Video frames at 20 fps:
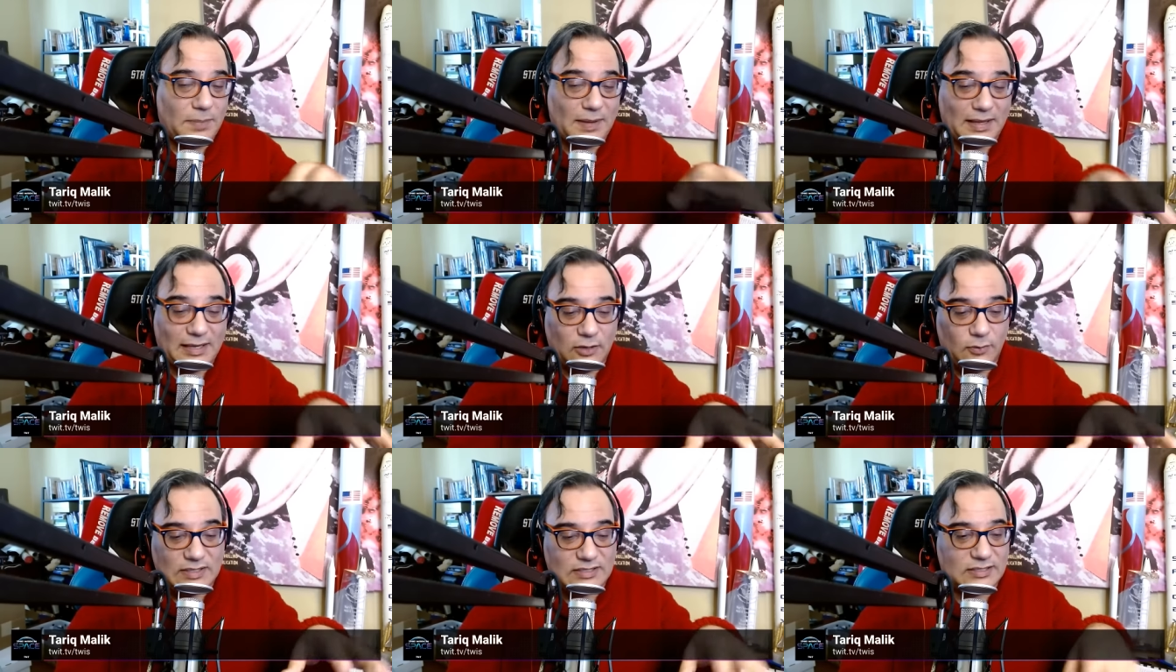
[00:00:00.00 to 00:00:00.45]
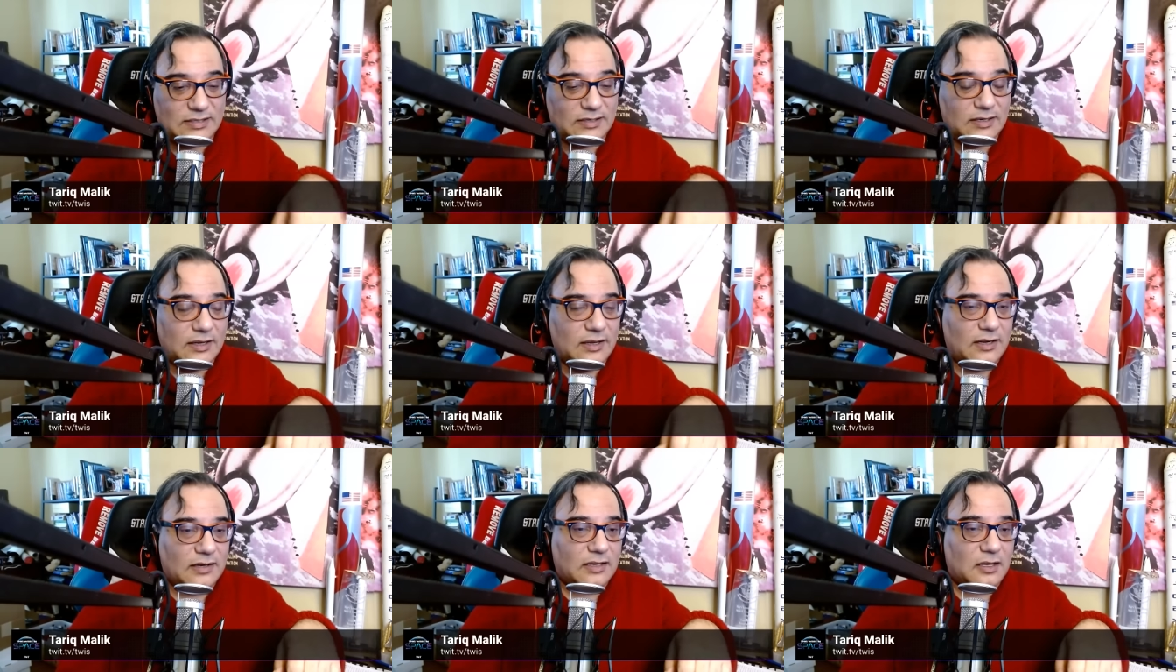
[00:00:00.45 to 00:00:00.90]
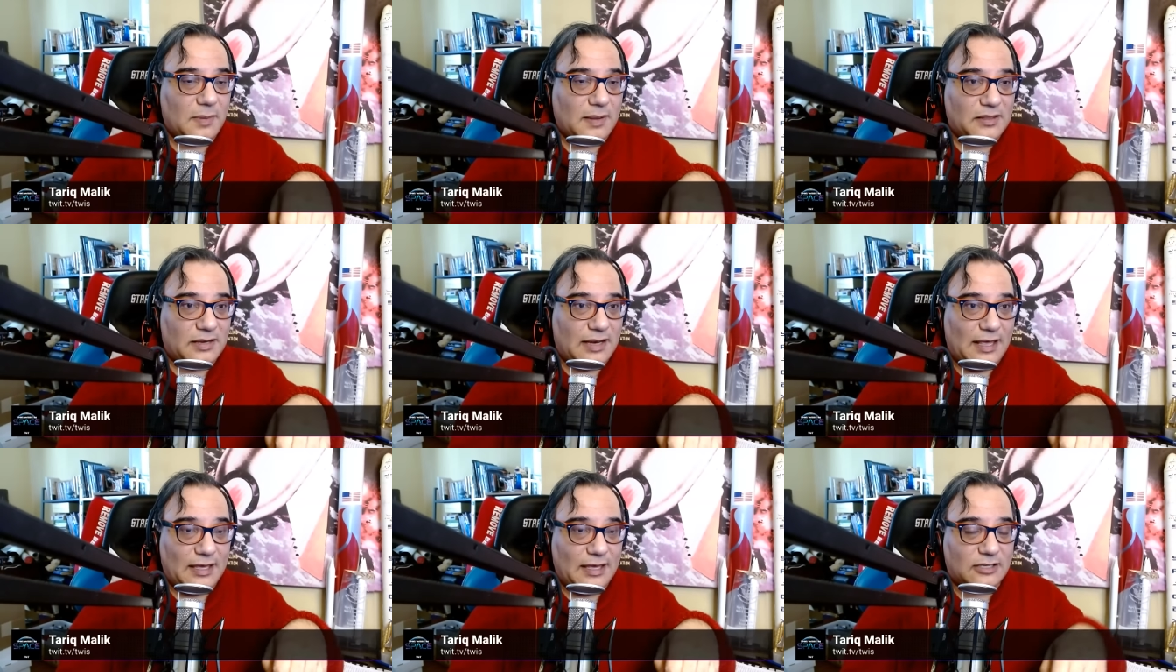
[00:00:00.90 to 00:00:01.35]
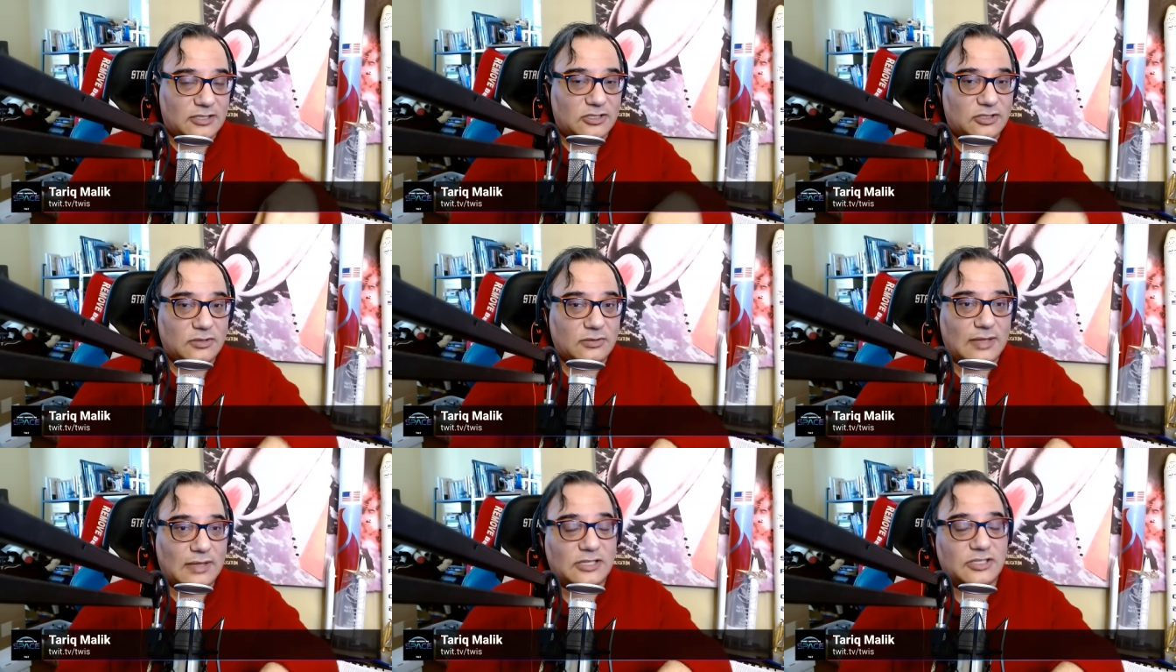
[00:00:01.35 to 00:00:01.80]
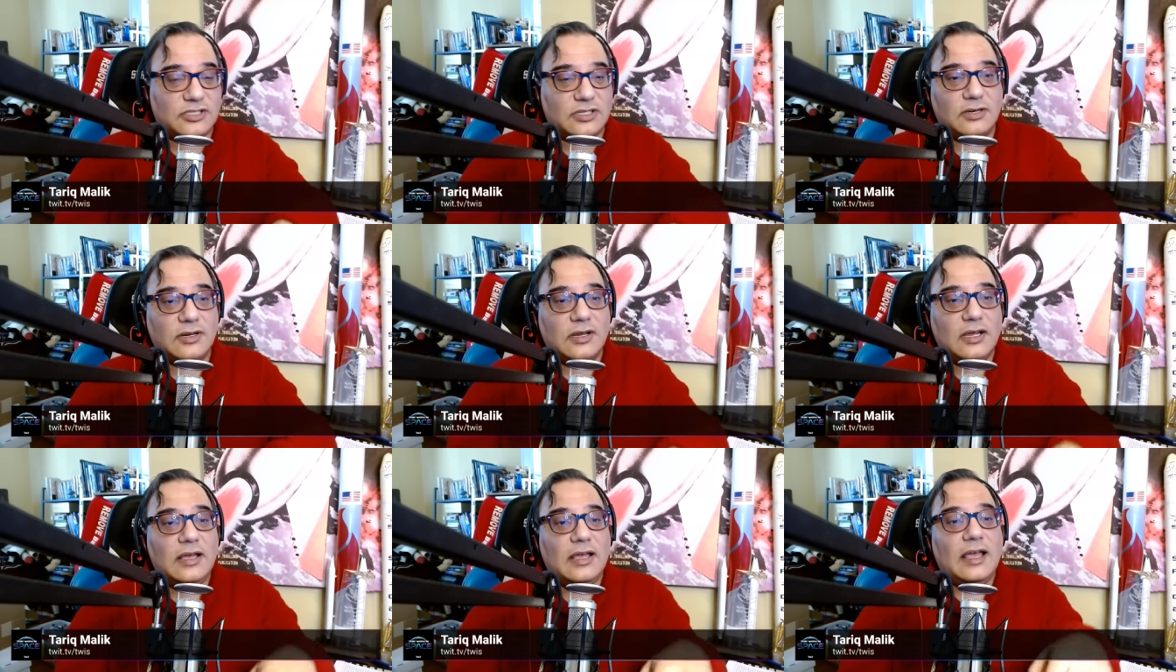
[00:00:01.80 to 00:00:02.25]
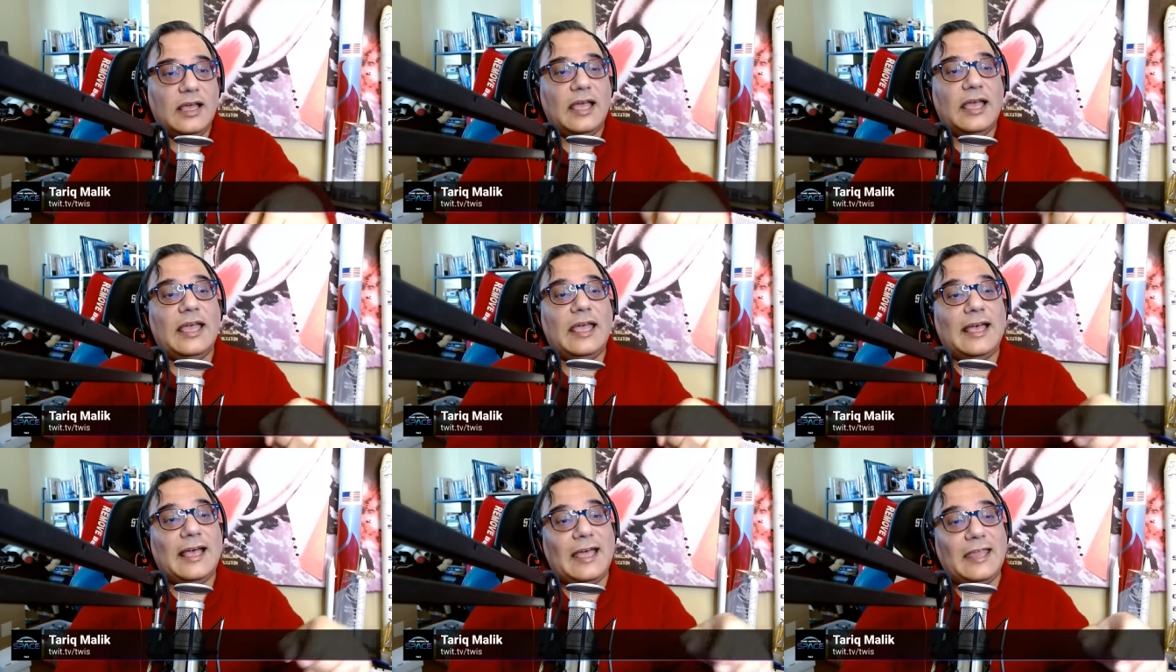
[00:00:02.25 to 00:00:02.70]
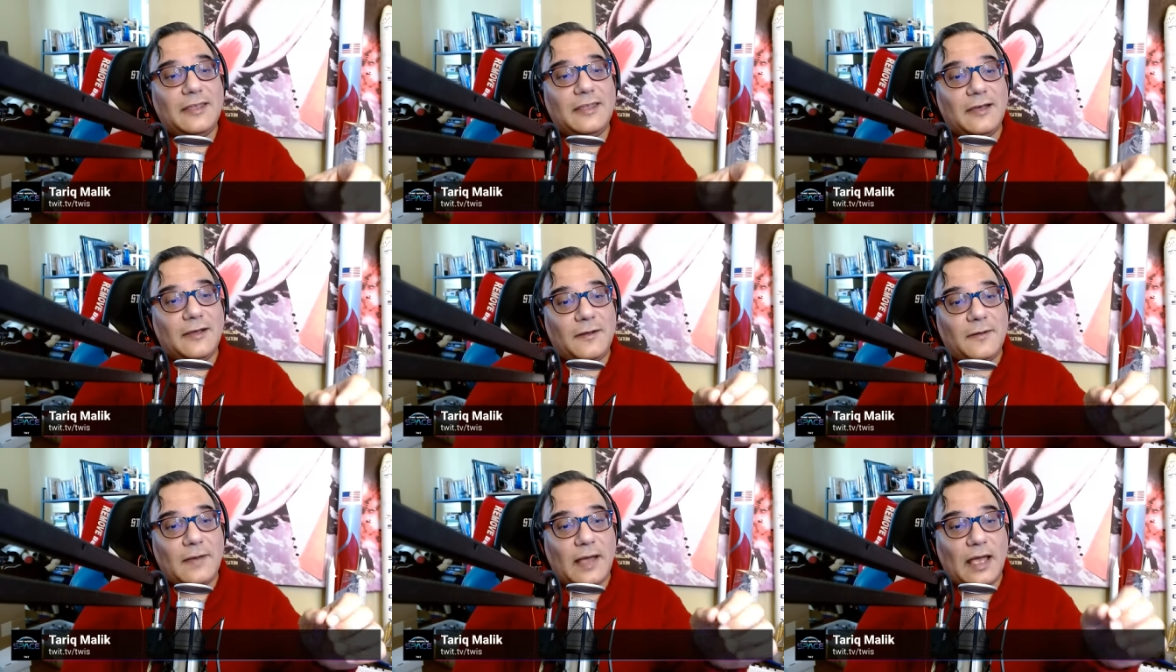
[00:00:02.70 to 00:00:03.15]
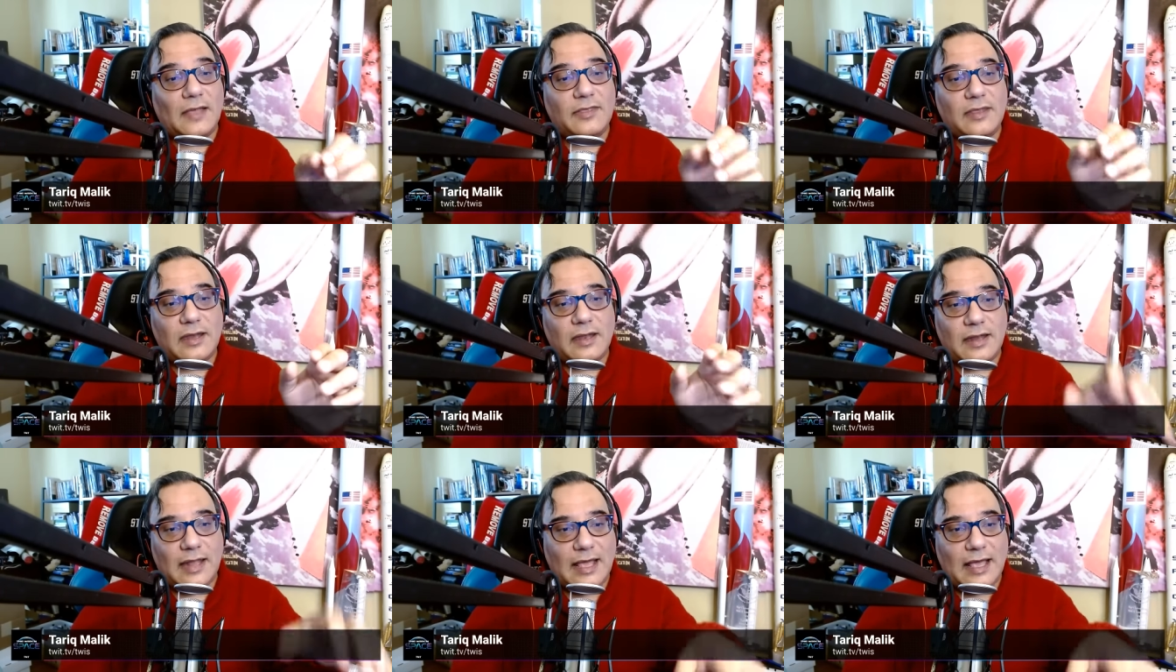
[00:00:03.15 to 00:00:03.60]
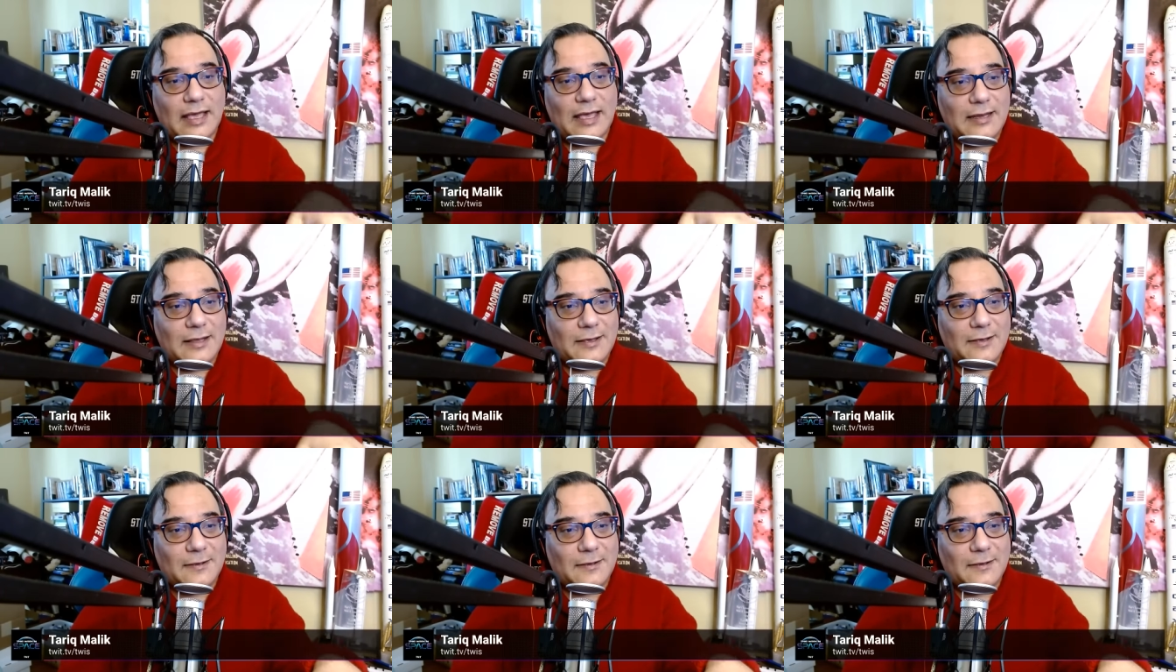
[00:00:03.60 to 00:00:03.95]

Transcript: Peggy Whitson commanded AX2 last year, and then it had